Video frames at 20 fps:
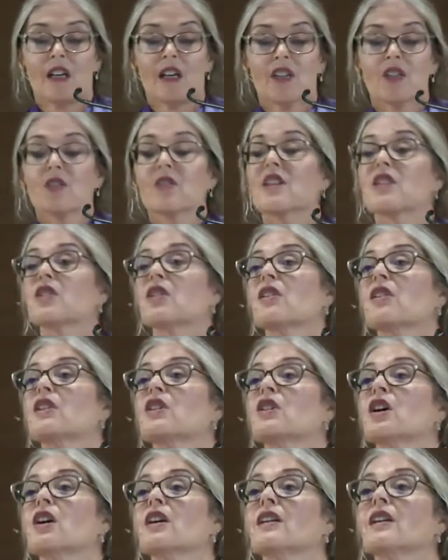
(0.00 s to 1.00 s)
So they started
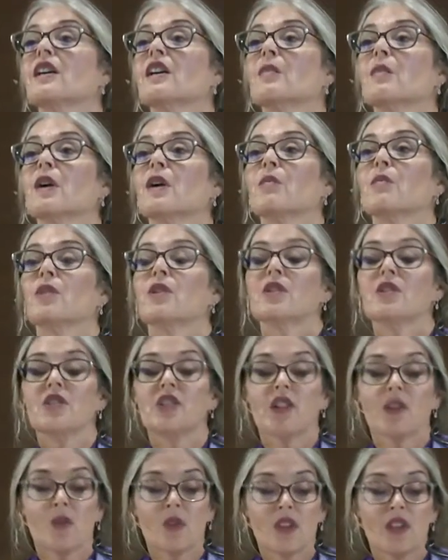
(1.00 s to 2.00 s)
talking about
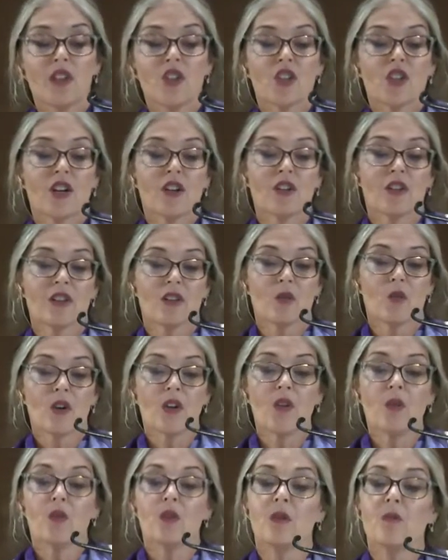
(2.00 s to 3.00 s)
merging with each other, what
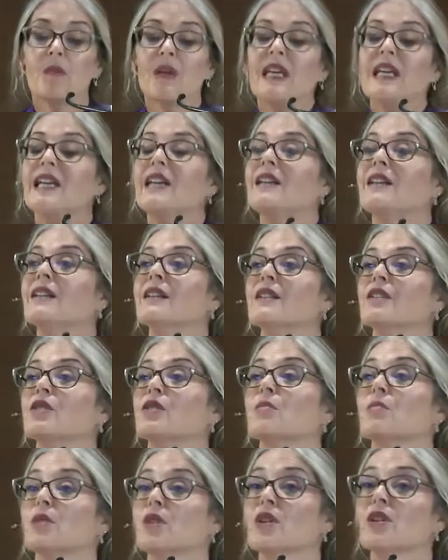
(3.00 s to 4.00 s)
it would mean
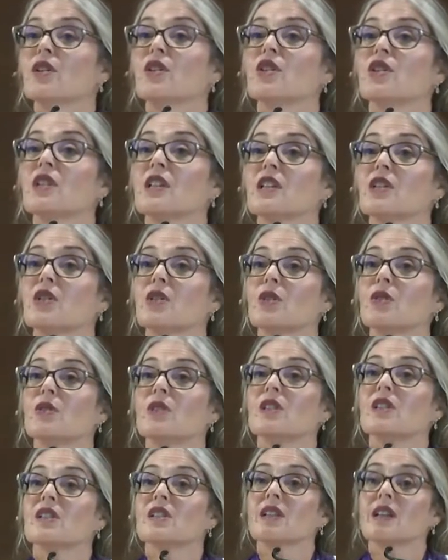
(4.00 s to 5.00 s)
to merge these two
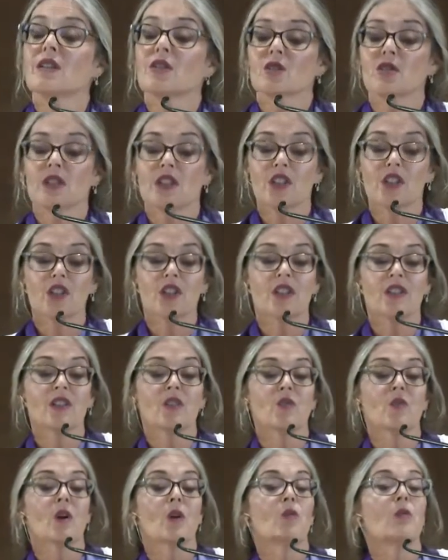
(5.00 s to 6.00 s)
distinct
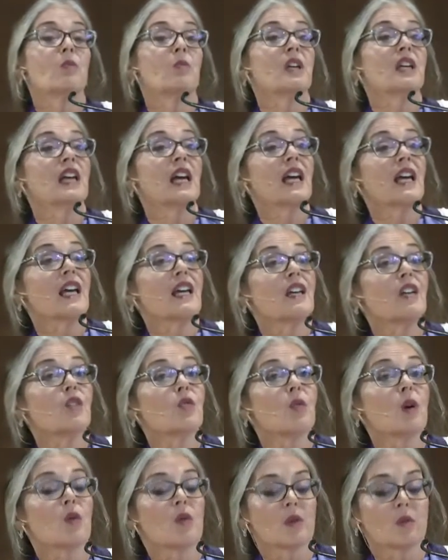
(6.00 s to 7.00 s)
traditions, what would be
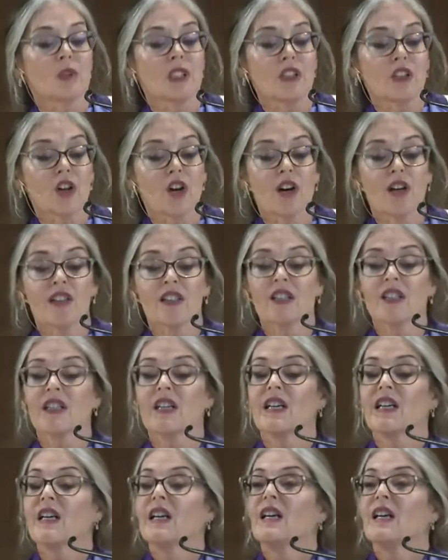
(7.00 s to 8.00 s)
gained, what would be lost.